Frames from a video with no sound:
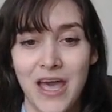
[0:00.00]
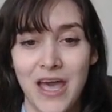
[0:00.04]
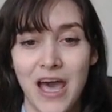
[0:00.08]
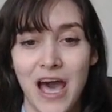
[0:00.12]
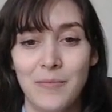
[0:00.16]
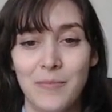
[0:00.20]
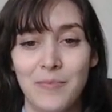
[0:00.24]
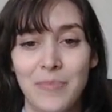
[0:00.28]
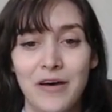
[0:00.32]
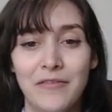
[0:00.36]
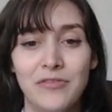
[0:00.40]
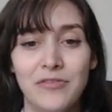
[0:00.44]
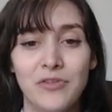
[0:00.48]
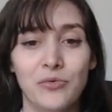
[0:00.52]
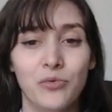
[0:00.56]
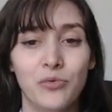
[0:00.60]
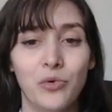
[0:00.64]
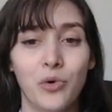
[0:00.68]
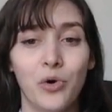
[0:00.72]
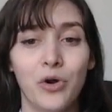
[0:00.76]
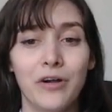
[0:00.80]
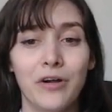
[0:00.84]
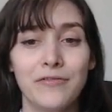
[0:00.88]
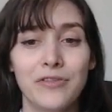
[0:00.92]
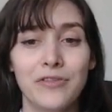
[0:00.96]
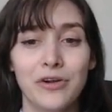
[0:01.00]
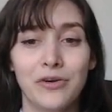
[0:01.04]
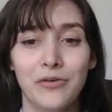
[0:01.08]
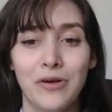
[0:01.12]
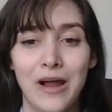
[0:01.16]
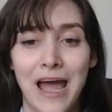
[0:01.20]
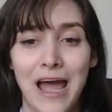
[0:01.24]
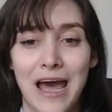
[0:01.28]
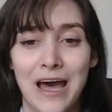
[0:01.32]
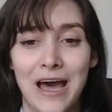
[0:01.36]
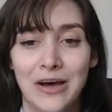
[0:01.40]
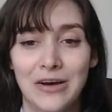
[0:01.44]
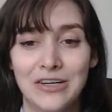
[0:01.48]
Above the roar of the
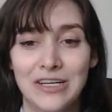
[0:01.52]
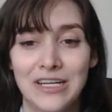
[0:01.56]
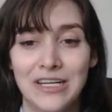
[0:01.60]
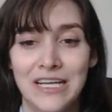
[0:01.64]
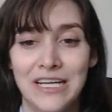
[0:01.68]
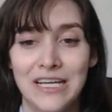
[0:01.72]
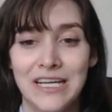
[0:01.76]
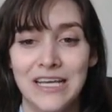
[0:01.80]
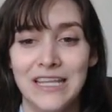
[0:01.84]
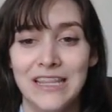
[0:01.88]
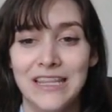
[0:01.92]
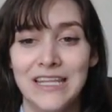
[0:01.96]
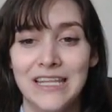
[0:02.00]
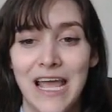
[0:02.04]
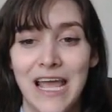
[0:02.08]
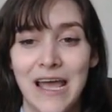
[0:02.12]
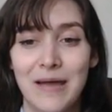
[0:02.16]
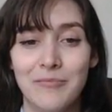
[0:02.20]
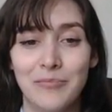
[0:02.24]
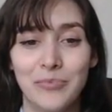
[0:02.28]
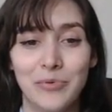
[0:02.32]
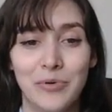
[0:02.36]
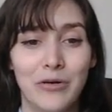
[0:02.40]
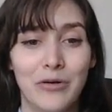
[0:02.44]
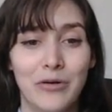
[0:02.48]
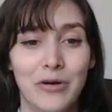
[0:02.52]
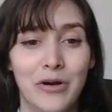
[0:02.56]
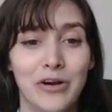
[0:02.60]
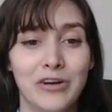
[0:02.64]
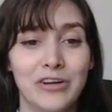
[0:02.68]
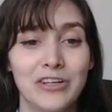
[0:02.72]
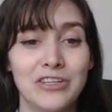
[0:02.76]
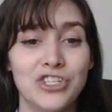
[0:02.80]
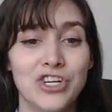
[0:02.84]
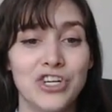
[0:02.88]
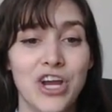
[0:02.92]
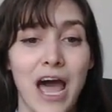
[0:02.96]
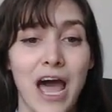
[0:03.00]
crowd, the emperor heard
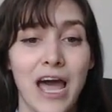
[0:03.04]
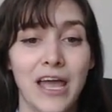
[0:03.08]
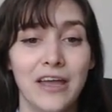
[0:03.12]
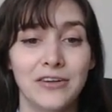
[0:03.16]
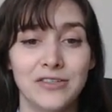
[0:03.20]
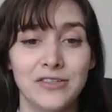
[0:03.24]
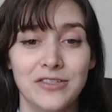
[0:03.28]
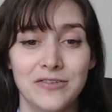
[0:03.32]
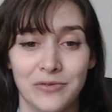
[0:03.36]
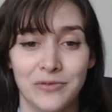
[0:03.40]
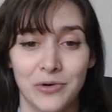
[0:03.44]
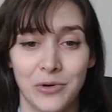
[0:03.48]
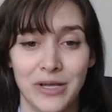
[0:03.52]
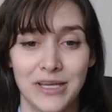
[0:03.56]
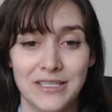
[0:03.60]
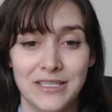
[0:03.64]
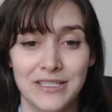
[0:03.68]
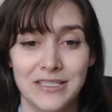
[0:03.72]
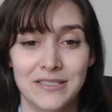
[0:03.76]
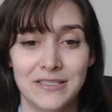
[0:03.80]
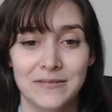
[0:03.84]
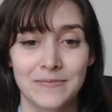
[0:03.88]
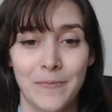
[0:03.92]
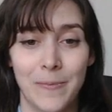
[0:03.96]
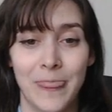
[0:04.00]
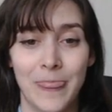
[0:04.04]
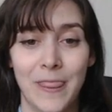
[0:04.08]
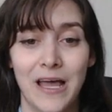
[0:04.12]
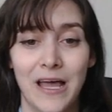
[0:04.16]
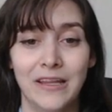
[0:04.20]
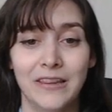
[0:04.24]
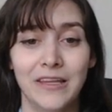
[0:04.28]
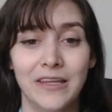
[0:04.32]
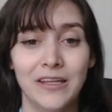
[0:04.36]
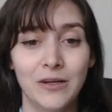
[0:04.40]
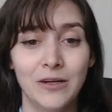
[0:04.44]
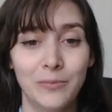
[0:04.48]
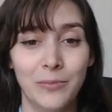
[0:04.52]
a child's voice. A
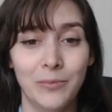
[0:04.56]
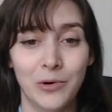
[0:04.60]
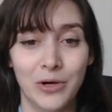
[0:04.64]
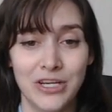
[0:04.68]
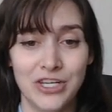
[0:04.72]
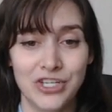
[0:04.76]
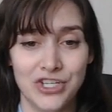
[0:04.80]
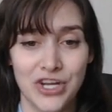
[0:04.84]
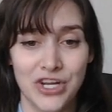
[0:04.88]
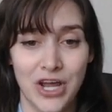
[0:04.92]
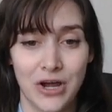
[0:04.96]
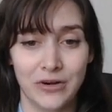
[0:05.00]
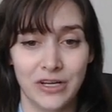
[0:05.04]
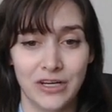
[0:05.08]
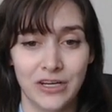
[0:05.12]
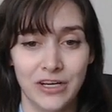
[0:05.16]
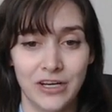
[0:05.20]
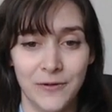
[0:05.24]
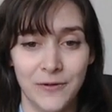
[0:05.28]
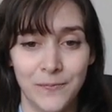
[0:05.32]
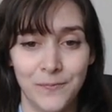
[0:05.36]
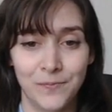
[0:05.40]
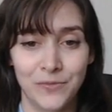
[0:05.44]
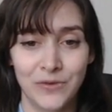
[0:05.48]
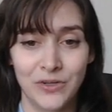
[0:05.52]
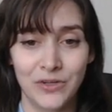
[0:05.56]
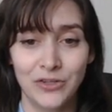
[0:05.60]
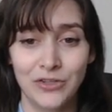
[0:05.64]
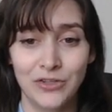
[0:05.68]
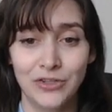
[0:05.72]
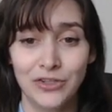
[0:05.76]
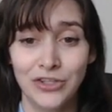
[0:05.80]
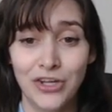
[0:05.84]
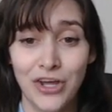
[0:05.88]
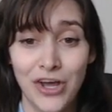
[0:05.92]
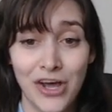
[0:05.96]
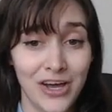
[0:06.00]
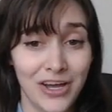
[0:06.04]
little boy shouted,
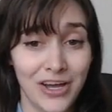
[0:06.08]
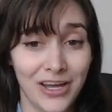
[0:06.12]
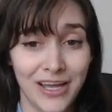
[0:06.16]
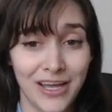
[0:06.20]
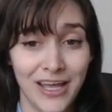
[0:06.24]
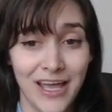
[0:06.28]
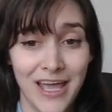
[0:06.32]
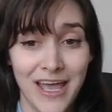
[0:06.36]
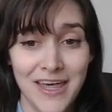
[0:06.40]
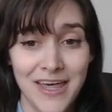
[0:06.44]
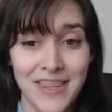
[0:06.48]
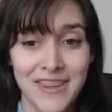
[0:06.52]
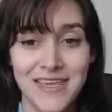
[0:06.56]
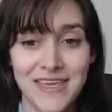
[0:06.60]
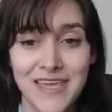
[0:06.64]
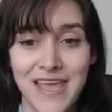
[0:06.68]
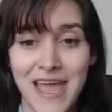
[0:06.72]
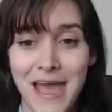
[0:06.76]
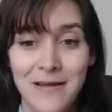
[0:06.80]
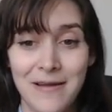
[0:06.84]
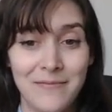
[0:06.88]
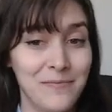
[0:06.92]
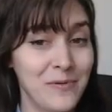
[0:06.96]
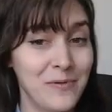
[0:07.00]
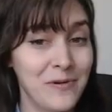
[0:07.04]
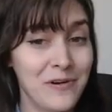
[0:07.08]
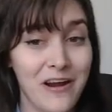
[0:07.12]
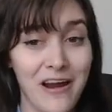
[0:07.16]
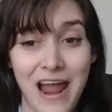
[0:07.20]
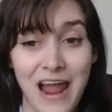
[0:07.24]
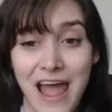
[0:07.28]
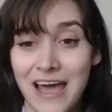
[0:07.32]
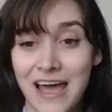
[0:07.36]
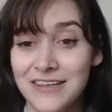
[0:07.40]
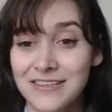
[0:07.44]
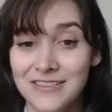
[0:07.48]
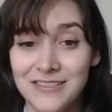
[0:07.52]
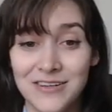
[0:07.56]
"Look, the emperor
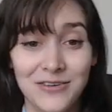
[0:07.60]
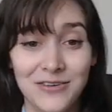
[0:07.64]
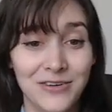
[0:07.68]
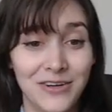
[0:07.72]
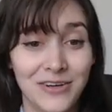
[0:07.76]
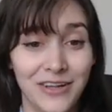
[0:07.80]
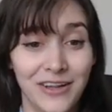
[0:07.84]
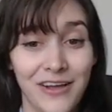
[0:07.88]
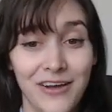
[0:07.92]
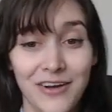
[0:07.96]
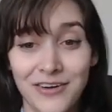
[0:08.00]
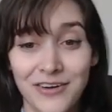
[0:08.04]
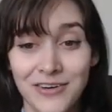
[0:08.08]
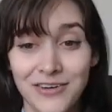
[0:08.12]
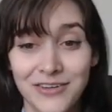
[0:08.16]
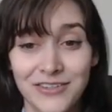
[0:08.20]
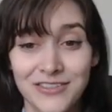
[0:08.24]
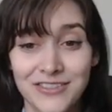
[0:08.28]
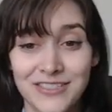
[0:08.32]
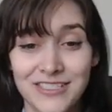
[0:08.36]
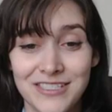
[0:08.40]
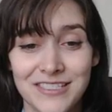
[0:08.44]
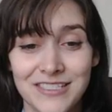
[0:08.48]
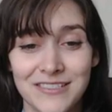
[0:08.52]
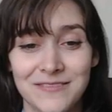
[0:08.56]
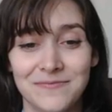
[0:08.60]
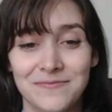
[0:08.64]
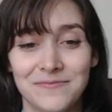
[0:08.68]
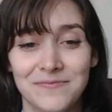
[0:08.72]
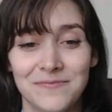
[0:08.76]
has no clothes."